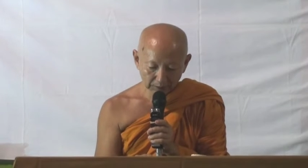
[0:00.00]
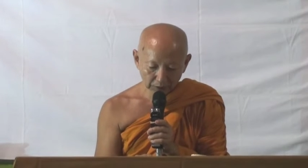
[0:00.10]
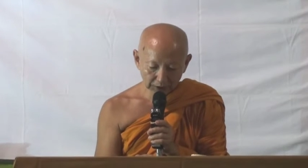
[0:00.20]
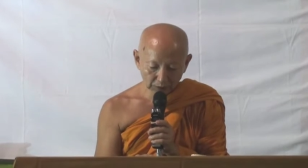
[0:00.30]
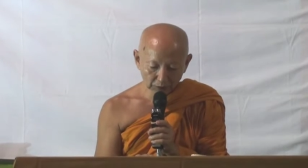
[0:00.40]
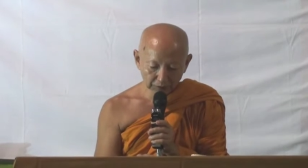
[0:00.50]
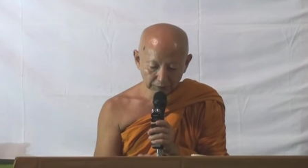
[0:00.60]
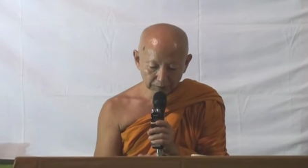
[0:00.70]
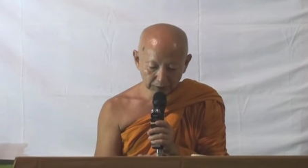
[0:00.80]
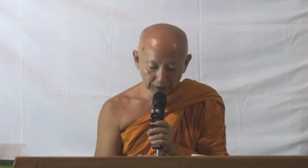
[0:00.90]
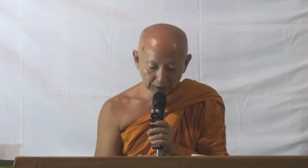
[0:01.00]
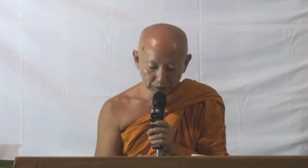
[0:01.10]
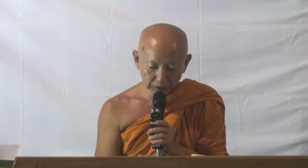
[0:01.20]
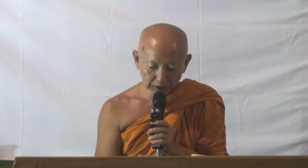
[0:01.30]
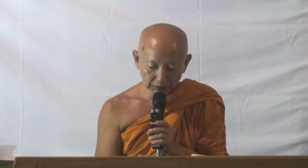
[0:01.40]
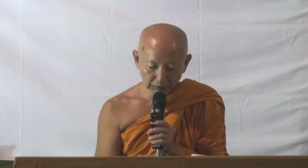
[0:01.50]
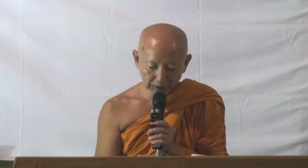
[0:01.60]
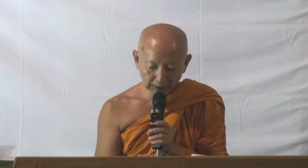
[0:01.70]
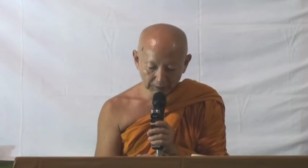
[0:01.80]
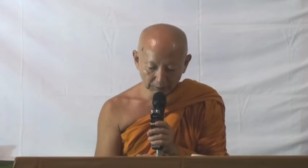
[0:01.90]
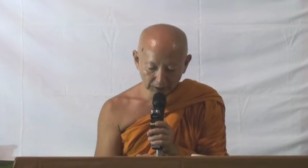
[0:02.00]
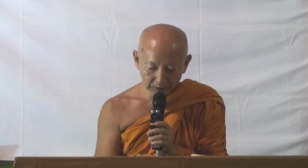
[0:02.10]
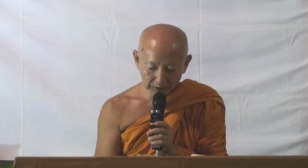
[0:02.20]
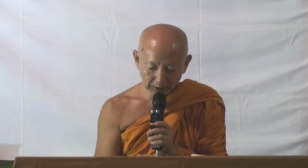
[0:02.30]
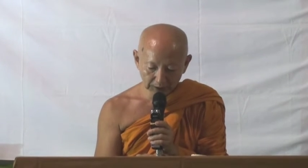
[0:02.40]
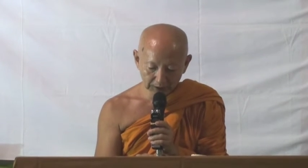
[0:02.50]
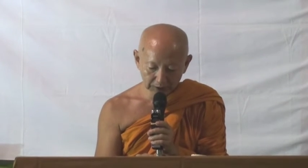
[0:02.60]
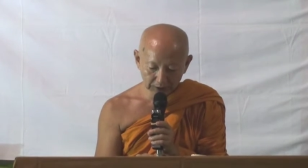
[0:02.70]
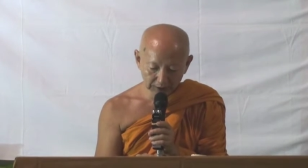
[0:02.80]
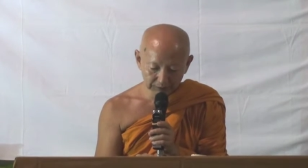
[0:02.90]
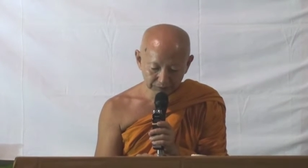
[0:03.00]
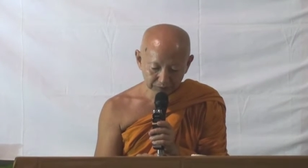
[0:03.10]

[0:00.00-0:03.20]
But they were very pleased with even that much, and they said,